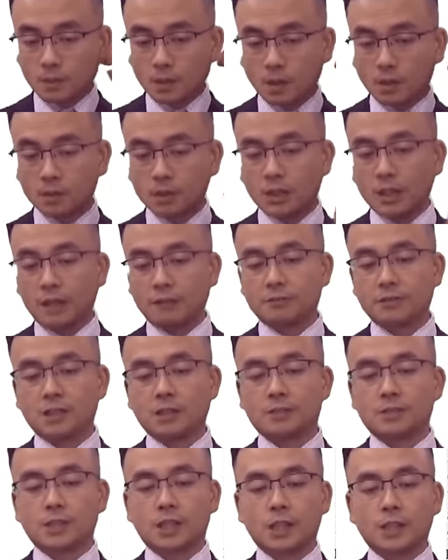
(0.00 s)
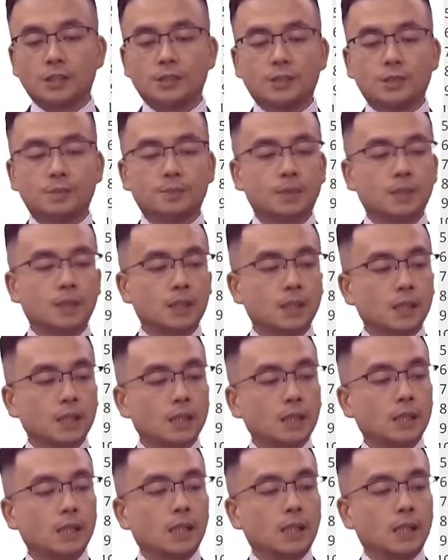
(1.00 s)
on the left-hand side.
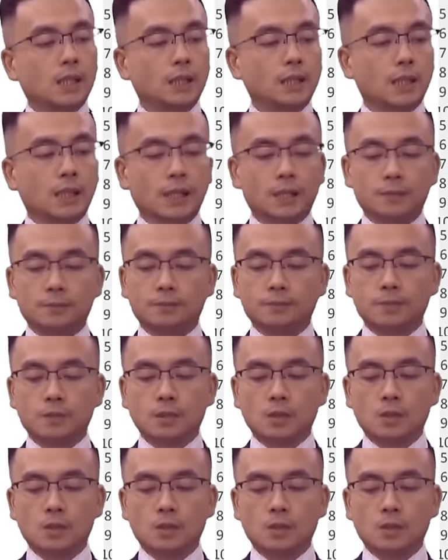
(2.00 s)
And then